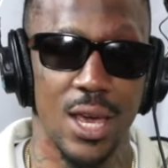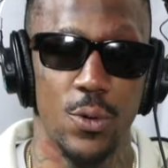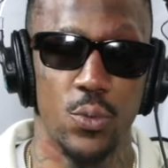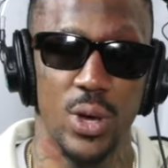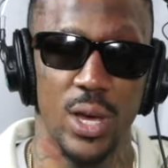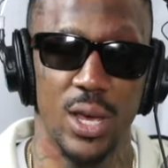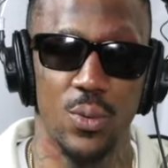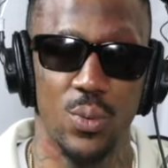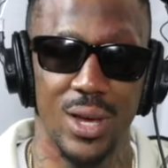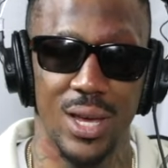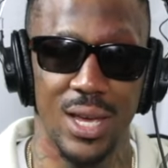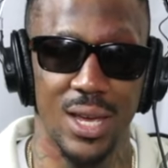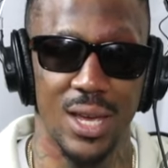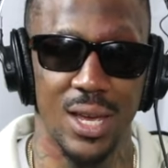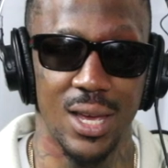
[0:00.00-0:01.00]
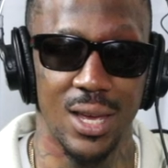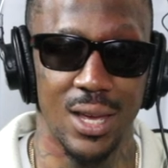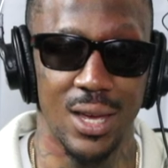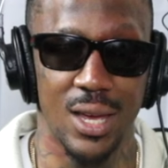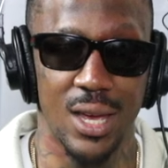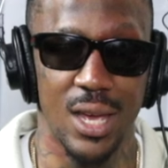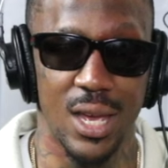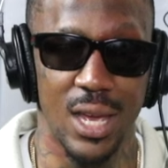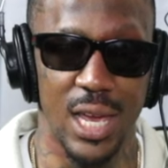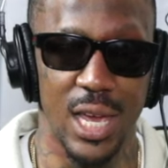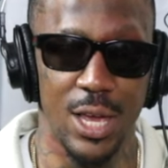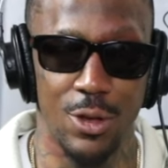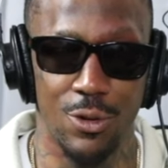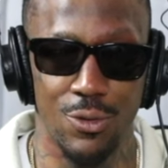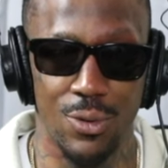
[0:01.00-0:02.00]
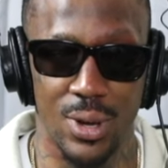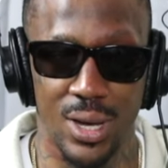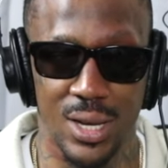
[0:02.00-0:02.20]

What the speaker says: when he